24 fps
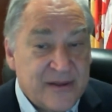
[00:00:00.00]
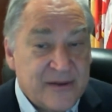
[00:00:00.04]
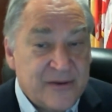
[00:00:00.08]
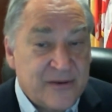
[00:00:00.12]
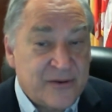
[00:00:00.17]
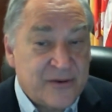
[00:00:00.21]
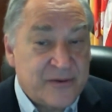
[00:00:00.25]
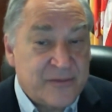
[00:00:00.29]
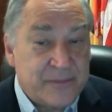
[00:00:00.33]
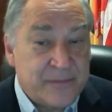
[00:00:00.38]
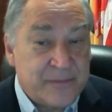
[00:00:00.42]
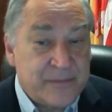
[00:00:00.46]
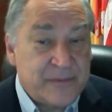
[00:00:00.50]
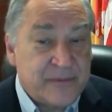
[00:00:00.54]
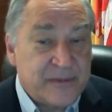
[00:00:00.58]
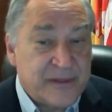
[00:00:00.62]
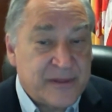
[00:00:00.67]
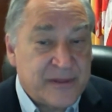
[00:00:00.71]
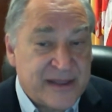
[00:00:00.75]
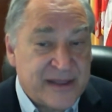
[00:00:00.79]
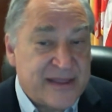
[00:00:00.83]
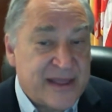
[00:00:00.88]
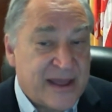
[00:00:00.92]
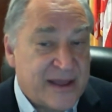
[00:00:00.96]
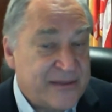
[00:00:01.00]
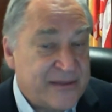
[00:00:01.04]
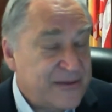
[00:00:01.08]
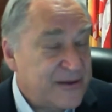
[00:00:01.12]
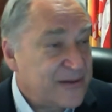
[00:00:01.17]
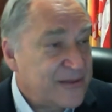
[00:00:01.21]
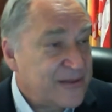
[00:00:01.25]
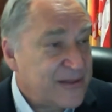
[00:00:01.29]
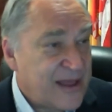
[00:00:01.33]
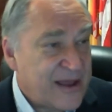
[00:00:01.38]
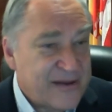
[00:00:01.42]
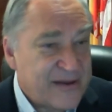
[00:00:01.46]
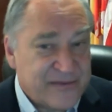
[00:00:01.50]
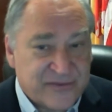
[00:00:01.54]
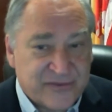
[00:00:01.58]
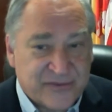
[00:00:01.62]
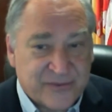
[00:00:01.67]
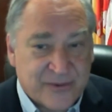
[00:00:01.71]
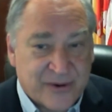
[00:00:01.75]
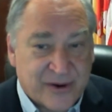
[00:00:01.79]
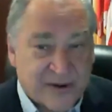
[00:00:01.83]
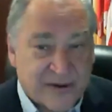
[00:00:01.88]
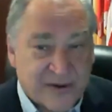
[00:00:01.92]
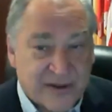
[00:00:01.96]
who laid down their lives
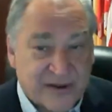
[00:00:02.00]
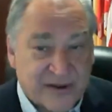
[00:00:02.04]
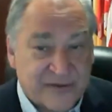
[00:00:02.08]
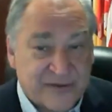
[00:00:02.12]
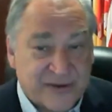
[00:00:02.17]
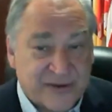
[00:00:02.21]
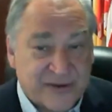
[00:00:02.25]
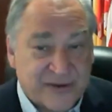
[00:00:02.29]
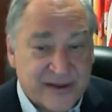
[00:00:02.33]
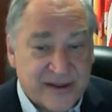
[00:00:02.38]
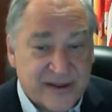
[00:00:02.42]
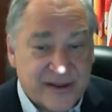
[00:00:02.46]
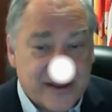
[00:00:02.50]
for our country.